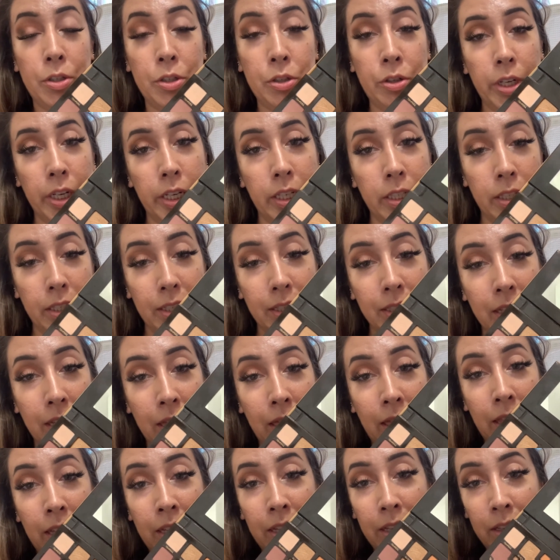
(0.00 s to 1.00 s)
crazy because I
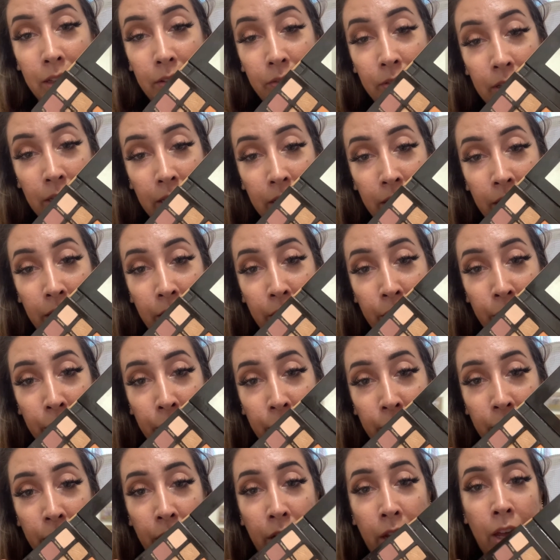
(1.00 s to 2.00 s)
love
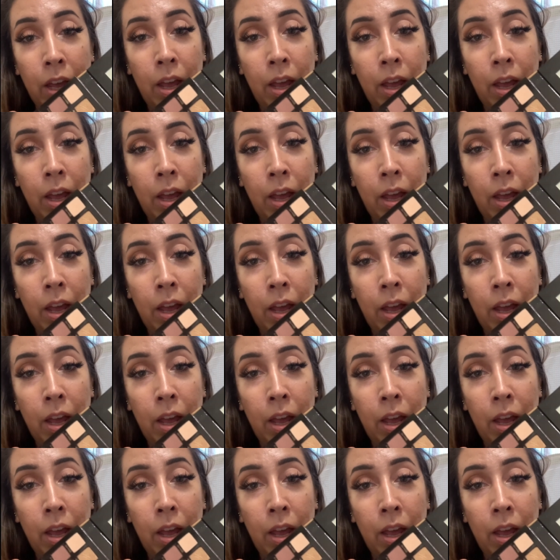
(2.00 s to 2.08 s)
glitter,